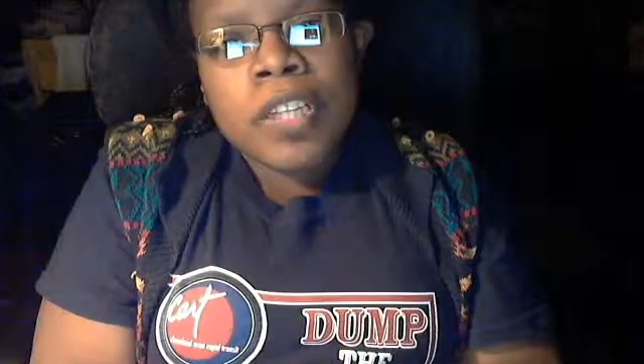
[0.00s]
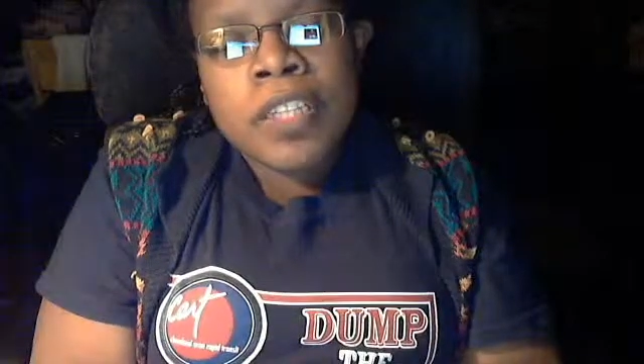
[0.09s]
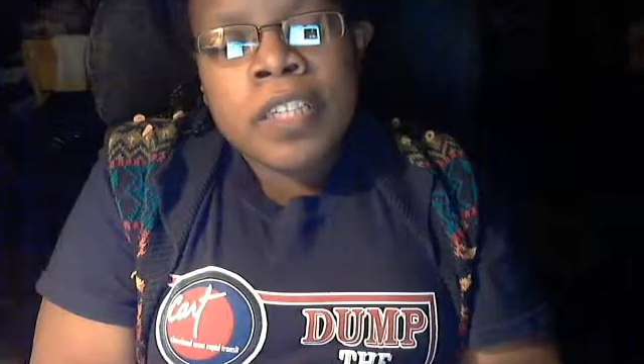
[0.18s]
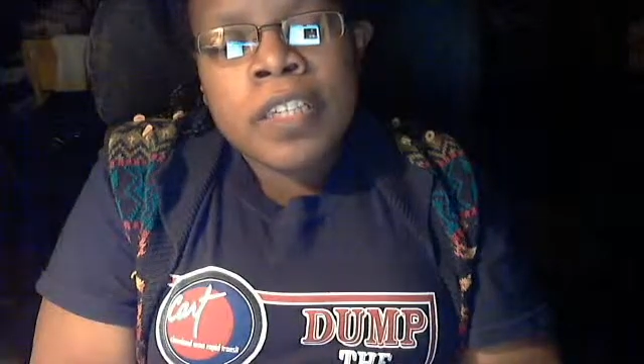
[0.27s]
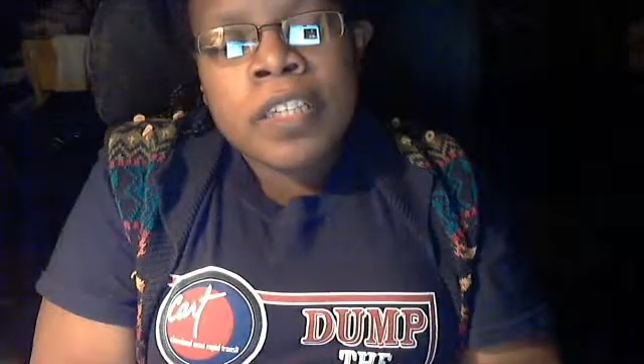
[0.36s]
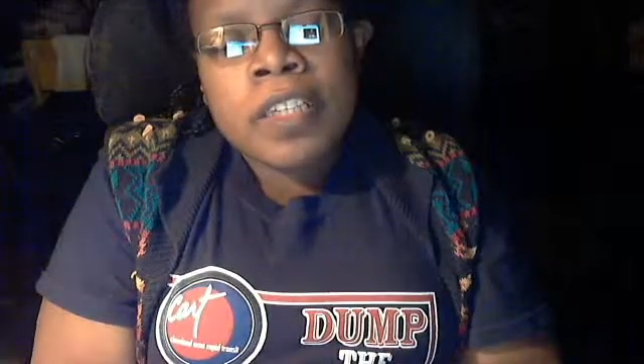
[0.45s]

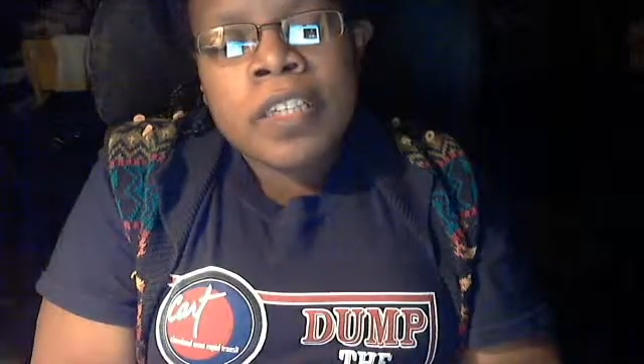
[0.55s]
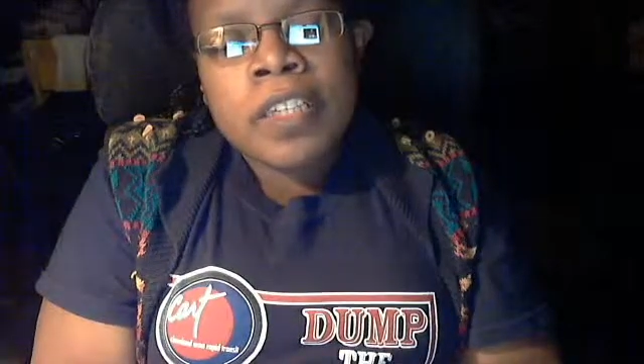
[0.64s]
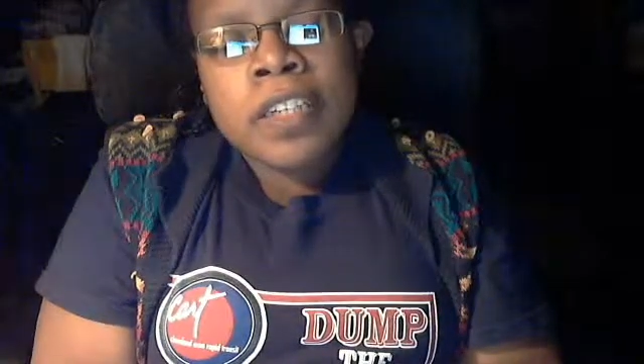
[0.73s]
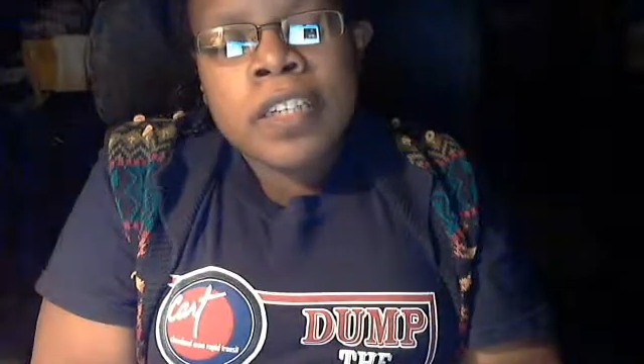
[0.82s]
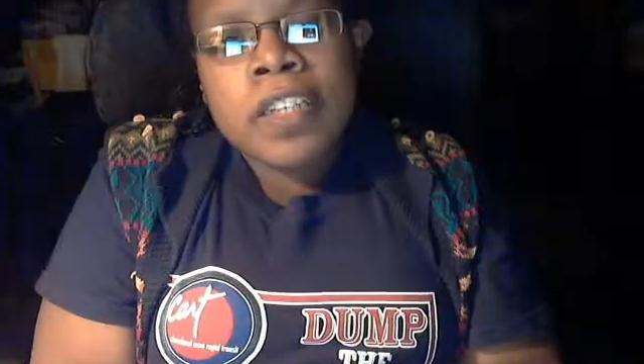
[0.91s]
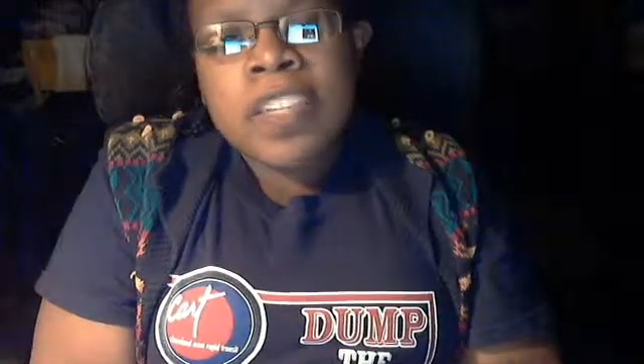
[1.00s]
the
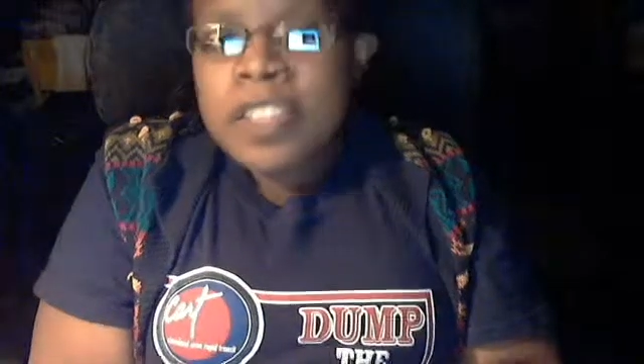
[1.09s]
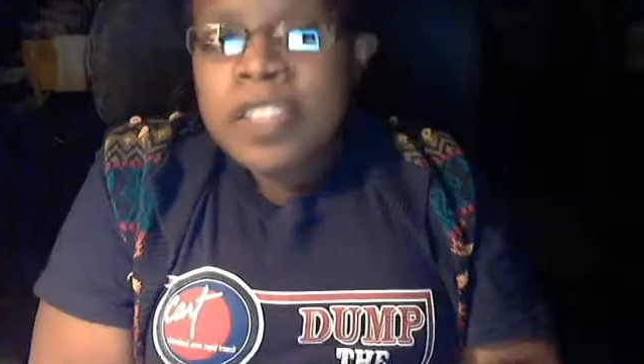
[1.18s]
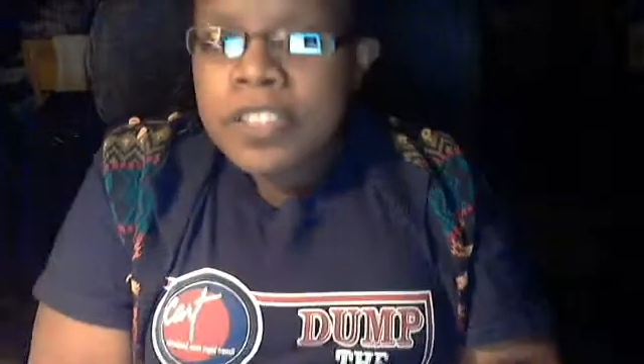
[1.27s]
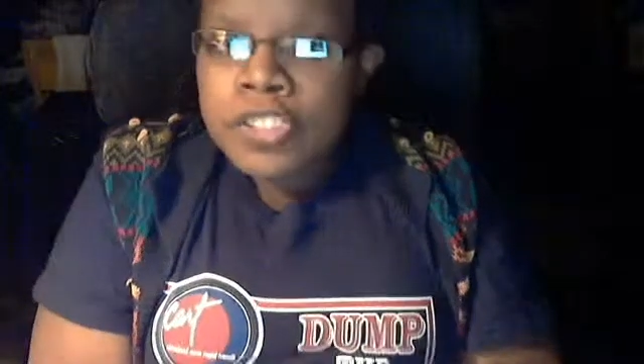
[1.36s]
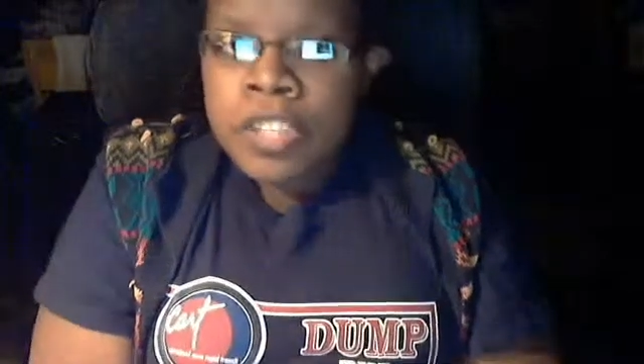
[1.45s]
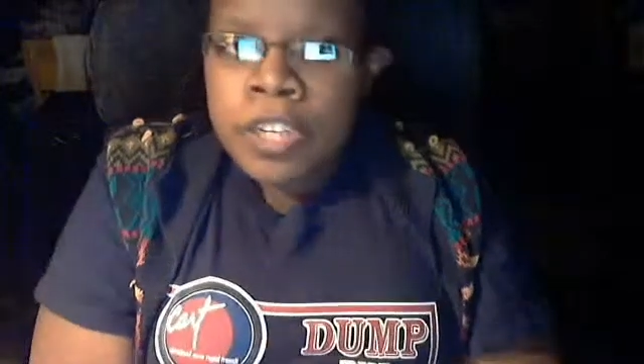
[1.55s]

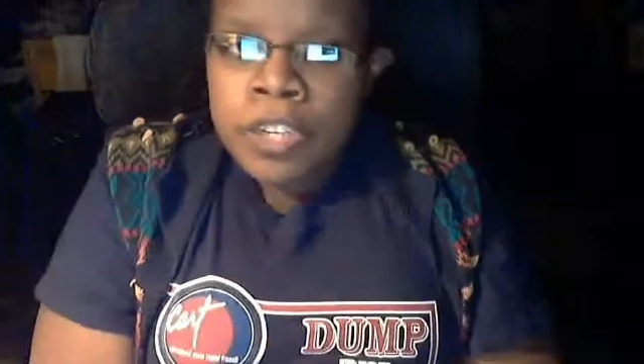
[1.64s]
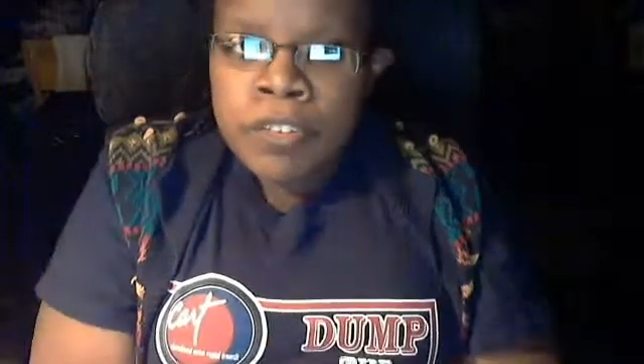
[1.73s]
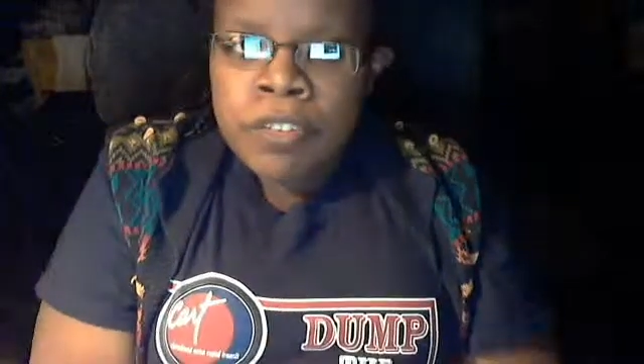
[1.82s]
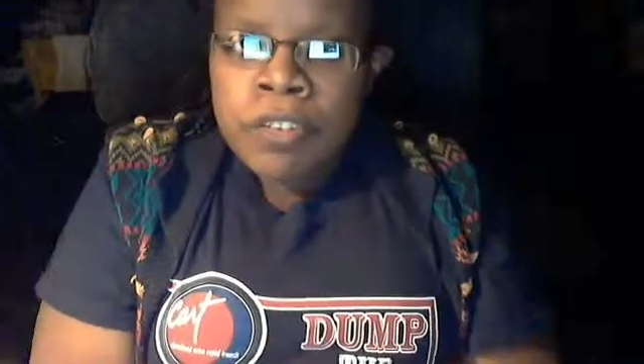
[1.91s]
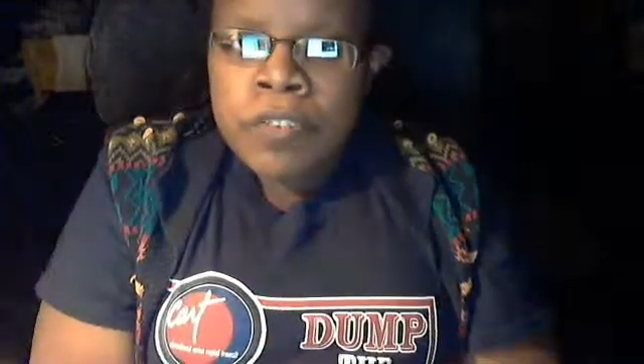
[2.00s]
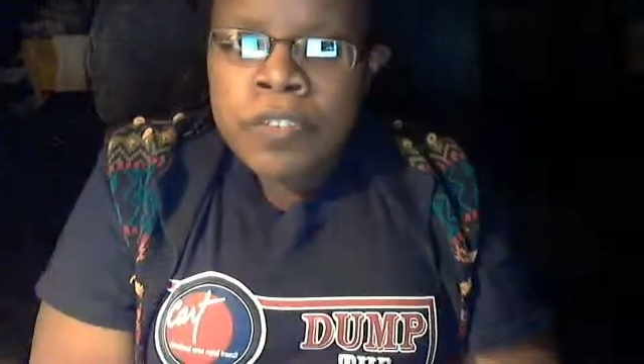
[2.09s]

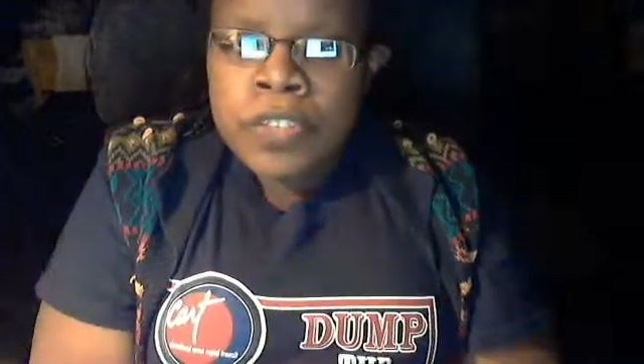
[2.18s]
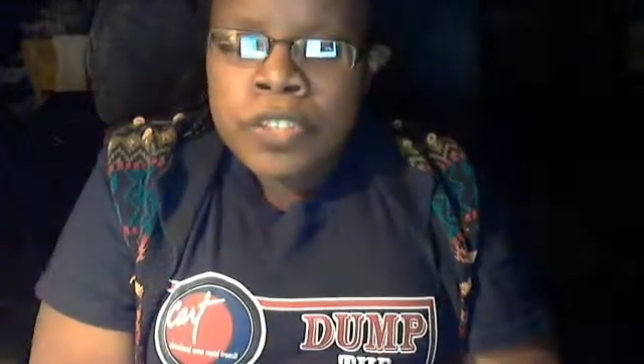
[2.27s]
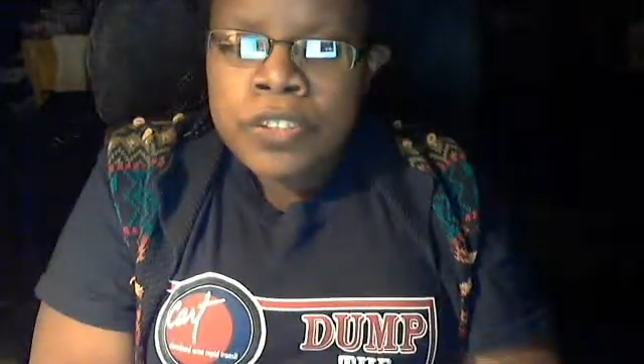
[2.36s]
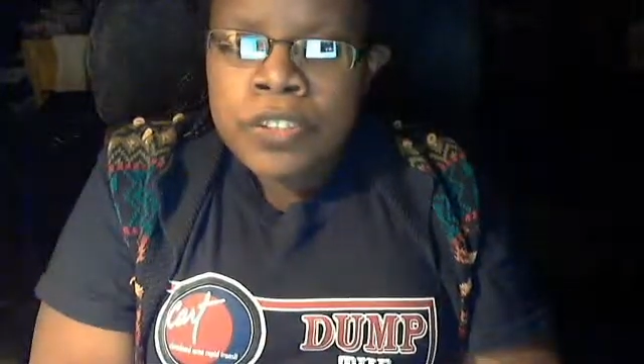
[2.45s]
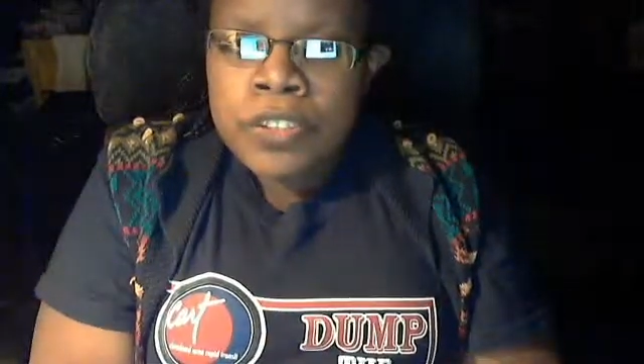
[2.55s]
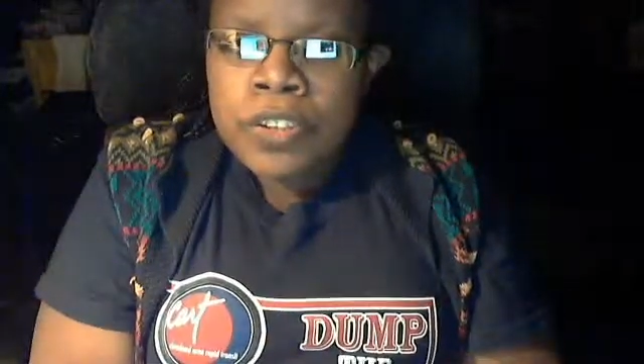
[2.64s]
initiator of this